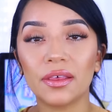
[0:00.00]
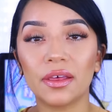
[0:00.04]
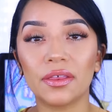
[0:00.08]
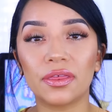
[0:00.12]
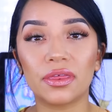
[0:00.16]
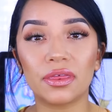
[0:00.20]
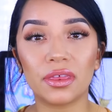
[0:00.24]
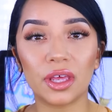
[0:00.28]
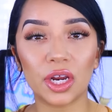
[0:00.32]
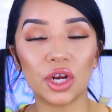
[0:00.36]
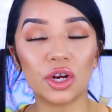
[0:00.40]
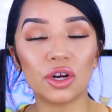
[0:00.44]
the
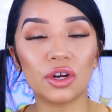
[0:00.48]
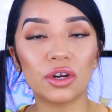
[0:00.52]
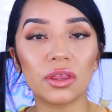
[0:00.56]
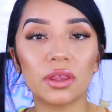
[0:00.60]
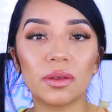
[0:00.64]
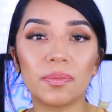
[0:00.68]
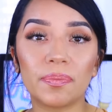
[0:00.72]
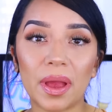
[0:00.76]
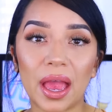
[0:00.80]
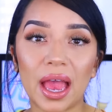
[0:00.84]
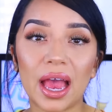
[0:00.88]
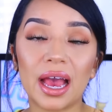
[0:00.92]
thinner
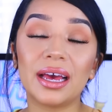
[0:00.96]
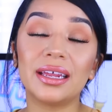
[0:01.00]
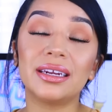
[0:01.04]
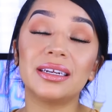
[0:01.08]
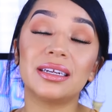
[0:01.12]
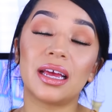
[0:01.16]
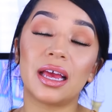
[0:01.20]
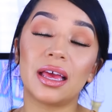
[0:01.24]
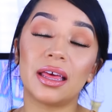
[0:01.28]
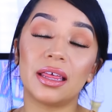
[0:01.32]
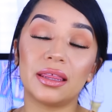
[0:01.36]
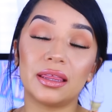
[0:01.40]
the
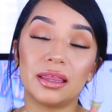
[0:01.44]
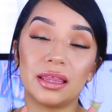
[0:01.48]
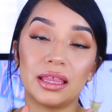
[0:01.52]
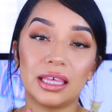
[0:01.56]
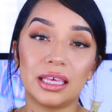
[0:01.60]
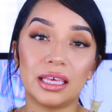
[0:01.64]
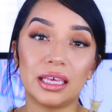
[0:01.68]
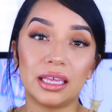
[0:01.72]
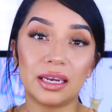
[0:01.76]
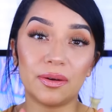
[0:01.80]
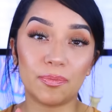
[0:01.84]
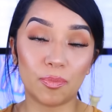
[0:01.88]
band,
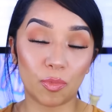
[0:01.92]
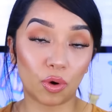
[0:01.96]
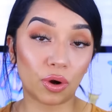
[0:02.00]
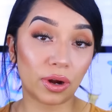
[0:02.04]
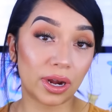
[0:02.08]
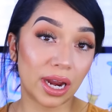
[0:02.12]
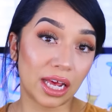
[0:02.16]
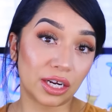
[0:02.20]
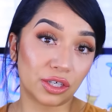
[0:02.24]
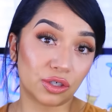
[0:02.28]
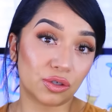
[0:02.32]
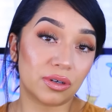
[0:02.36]
the
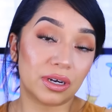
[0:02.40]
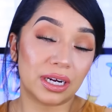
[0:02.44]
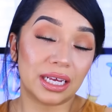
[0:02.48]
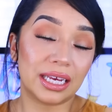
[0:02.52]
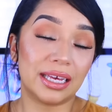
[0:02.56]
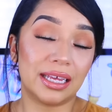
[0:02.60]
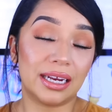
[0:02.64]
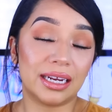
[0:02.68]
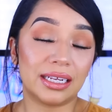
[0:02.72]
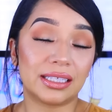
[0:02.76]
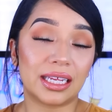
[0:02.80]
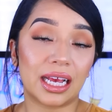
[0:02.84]
more natural
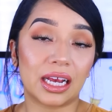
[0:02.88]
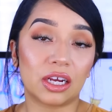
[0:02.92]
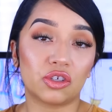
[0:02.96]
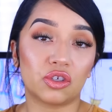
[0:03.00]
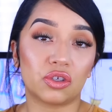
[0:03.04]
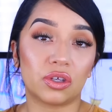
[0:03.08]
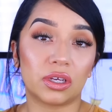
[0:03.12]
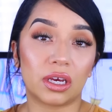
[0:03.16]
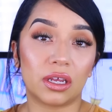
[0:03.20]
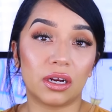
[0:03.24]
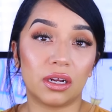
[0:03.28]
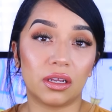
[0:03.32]
it is
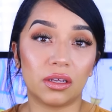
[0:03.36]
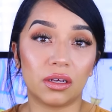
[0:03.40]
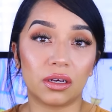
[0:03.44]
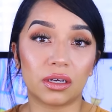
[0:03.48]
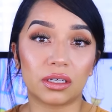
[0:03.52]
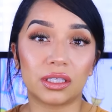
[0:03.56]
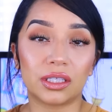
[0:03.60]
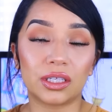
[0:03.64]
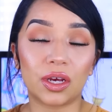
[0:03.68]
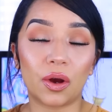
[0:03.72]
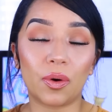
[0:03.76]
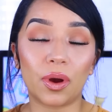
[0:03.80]
actually going to
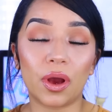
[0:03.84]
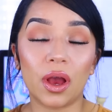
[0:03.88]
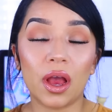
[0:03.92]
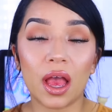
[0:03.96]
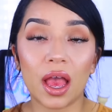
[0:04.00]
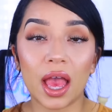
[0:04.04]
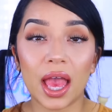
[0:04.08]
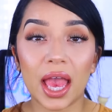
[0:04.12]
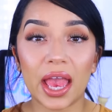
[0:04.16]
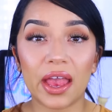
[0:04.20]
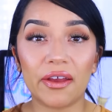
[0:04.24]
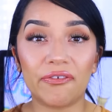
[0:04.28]
look. So
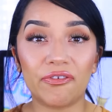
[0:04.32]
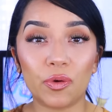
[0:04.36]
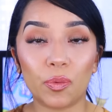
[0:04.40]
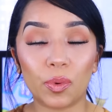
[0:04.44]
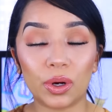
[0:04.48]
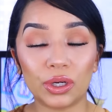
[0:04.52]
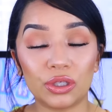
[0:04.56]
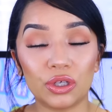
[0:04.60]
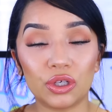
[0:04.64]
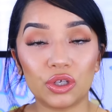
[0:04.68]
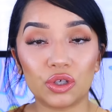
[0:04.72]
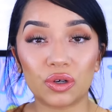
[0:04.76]
if you
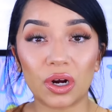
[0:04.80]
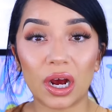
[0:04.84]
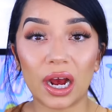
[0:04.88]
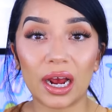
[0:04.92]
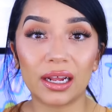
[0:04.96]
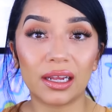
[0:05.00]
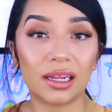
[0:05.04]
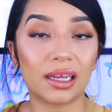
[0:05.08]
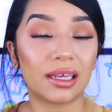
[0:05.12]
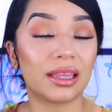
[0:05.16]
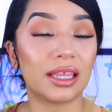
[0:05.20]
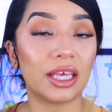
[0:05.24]
want to
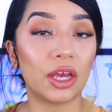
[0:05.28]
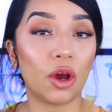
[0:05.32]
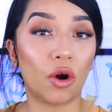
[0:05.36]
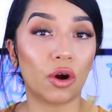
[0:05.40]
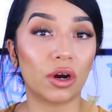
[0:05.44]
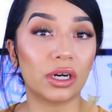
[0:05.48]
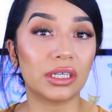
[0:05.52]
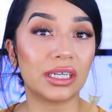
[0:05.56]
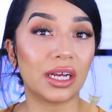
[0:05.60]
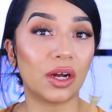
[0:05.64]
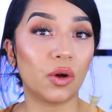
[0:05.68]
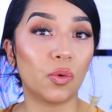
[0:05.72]
try like the
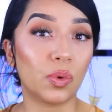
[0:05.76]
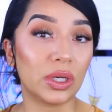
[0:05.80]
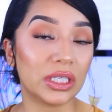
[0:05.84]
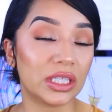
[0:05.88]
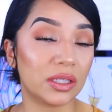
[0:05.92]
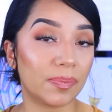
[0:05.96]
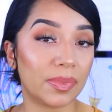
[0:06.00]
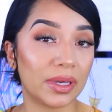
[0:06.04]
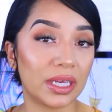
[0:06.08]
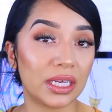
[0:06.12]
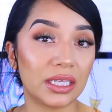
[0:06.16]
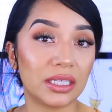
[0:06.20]
Ardell
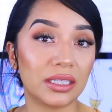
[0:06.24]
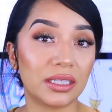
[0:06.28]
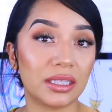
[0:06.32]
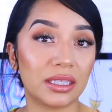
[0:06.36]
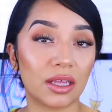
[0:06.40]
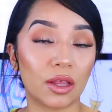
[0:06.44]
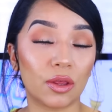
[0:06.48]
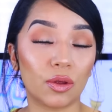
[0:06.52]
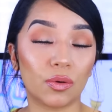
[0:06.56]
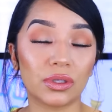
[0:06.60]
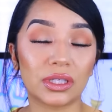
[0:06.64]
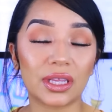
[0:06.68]

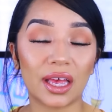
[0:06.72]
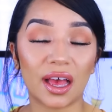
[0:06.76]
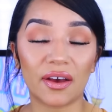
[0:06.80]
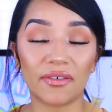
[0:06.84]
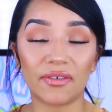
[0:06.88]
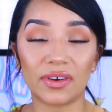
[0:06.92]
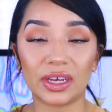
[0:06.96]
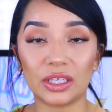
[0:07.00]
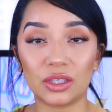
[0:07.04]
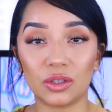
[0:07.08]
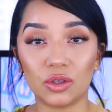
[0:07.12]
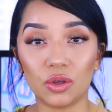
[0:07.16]
Wispies, those
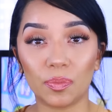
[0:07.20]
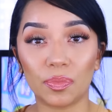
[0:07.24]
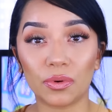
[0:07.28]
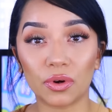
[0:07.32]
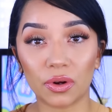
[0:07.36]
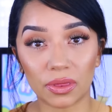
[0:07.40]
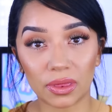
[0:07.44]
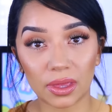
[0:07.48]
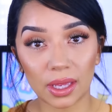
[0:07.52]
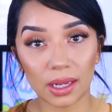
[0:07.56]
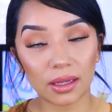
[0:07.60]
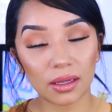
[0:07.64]
have a
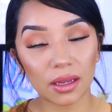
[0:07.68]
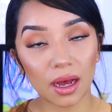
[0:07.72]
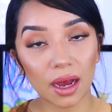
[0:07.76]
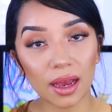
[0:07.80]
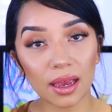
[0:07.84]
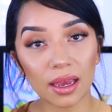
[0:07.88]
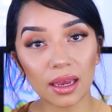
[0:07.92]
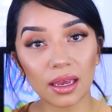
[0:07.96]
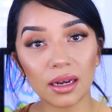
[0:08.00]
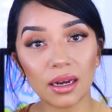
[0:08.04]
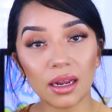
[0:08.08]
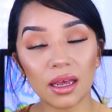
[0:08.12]
super thin
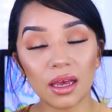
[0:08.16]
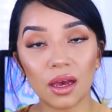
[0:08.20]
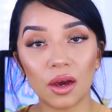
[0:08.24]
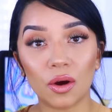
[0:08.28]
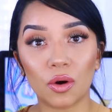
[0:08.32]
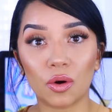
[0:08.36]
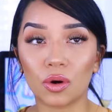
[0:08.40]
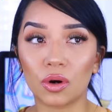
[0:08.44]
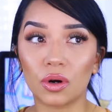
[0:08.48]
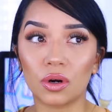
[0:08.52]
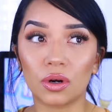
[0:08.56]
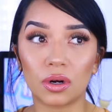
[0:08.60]
line
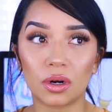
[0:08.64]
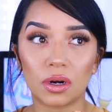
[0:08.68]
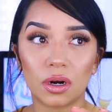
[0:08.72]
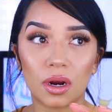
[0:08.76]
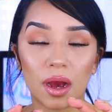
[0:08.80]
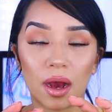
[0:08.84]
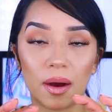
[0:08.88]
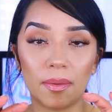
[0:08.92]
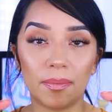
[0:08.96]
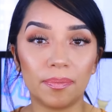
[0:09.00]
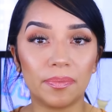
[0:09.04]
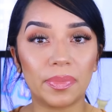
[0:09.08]

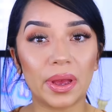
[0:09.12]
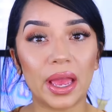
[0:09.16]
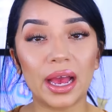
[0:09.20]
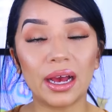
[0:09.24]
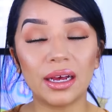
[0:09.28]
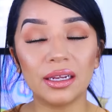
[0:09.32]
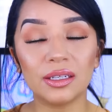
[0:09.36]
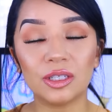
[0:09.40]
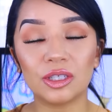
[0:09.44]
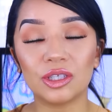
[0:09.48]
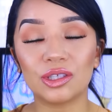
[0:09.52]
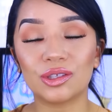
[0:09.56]
or um,
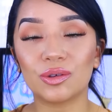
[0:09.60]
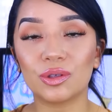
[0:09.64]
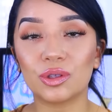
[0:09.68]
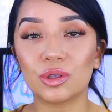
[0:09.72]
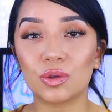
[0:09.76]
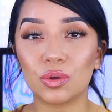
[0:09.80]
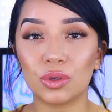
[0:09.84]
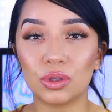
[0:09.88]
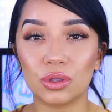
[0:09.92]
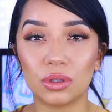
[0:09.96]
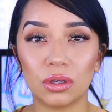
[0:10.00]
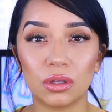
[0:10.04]
band, so
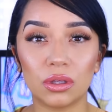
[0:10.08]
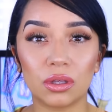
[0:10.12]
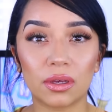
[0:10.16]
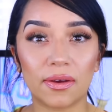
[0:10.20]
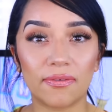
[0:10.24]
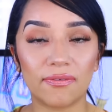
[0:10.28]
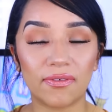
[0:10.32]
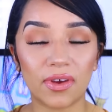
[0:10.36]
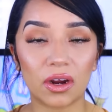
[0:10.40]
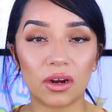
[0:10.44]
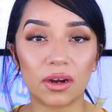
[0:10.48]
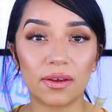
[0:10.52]
it's going to
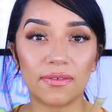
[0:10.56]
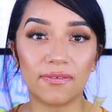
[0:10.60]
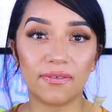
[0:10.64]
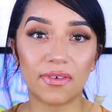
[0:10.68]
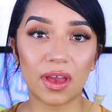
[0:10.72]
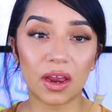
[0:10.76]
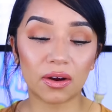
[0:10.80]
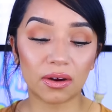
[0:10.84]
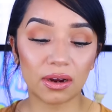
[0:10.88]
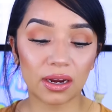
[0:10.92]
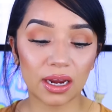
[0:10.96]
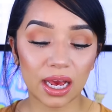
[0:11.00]
look very,
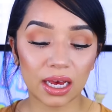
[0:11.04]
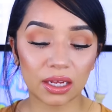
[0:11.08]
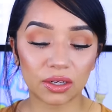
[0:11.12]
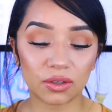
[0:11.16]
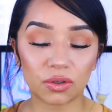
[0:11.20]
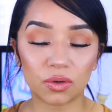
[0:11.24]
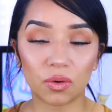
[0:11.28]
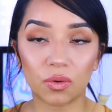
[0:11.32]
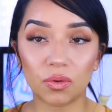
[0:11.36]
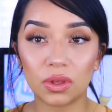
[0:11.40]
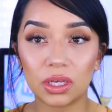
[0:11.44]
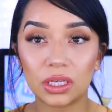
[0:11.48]
very
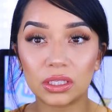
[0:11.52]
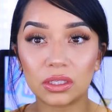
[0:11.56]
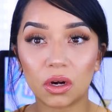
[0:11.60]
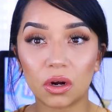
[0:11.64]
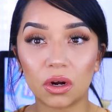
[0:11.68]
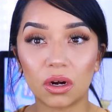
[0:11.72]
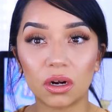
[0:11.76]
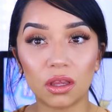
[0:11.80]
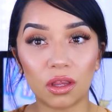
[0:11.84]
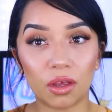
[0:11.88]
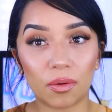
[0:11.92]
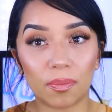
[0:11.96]
natural. These
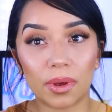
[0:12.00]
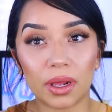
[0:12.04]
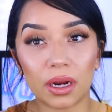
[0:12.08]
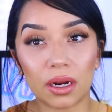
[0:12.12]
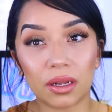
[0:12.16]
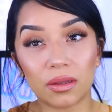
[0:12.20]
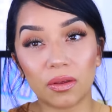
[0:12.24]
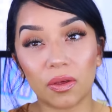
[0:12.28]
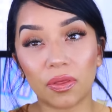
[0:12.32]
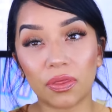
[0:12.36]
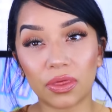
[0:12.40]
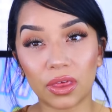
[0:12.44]
are a little
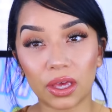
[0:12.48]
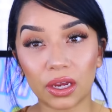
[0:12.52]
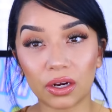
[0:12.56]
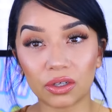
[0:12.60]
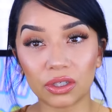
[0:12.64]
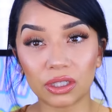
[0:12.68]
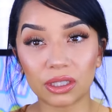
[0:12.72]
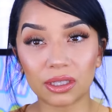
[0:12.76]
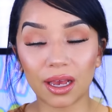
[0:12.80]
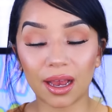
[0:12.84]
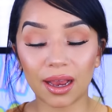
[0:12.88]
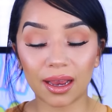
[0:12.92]
bit on the
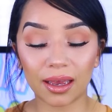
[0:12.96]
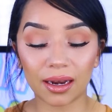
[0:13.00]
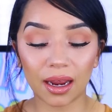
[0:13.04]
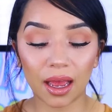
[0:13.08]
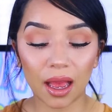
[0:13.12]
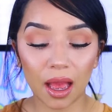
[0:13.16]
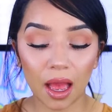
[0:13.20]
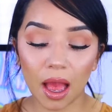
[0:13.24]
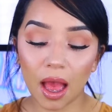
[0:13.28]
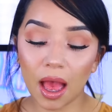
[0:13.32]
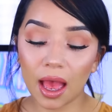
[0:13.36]
thicker side.